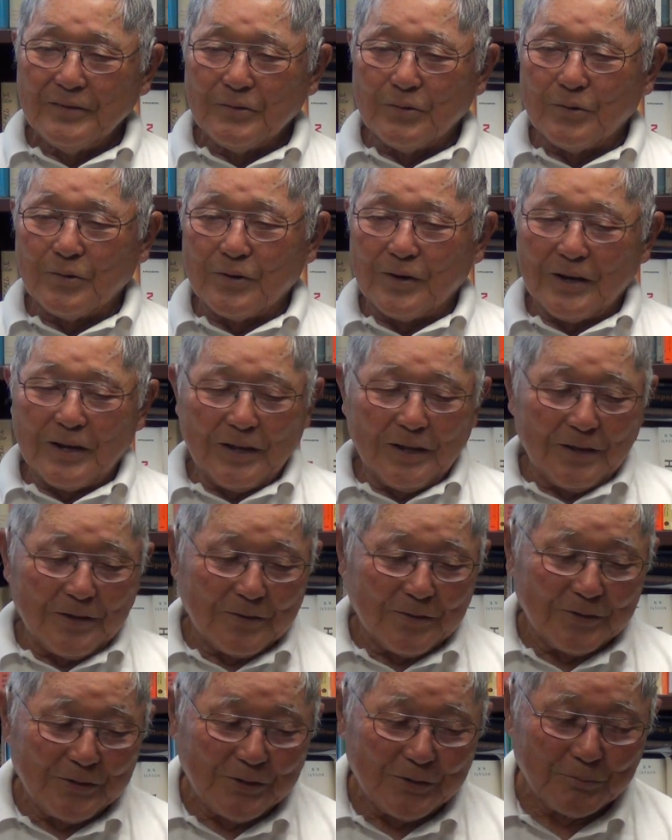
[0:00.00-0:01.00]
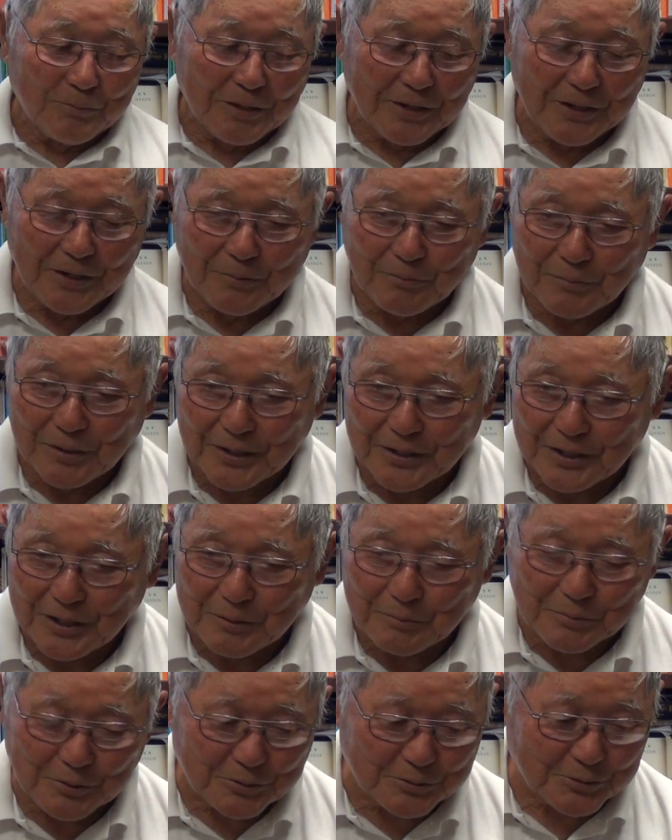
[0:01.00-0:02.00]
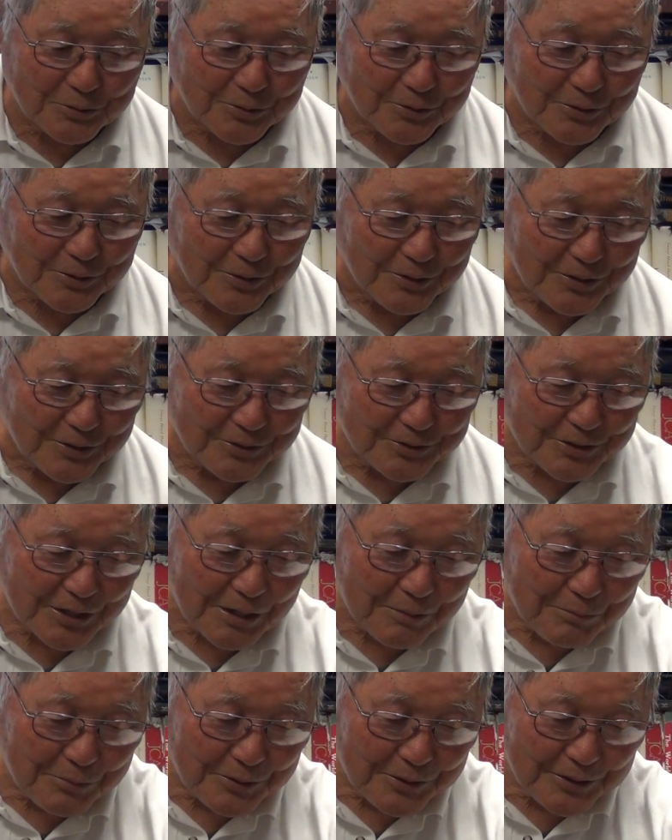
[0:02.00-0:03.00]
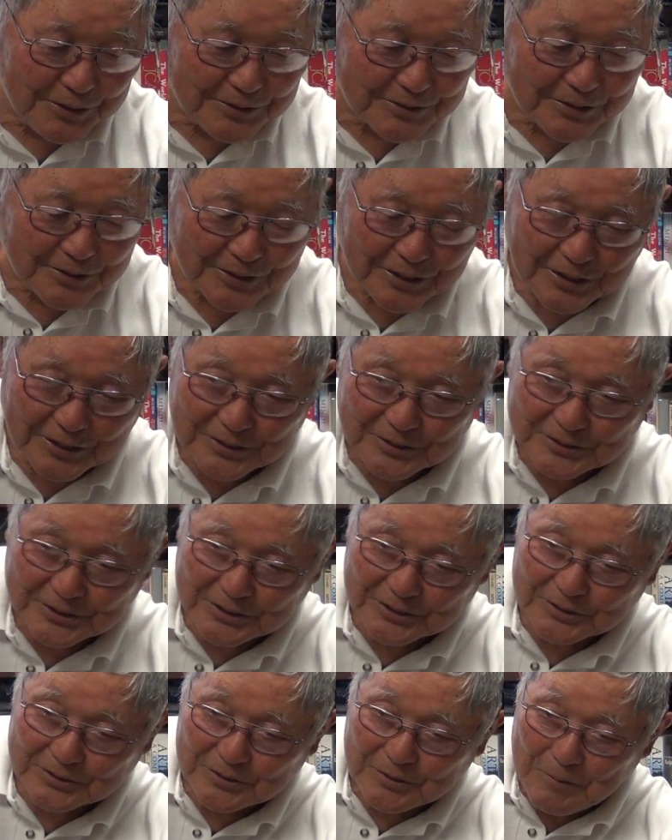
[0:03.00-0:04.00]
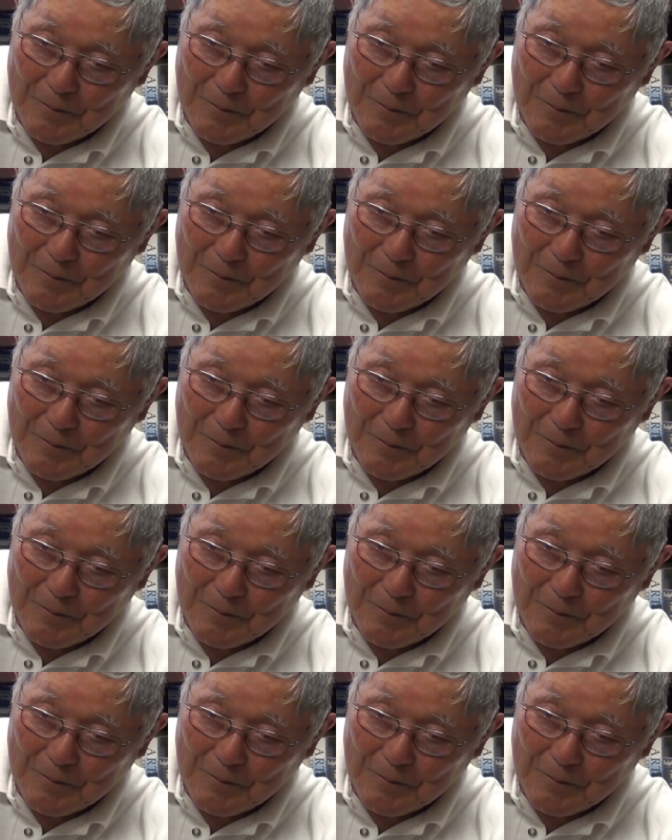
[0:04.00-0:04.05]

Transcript: Where I had, my neighbors were Japanese, and they said,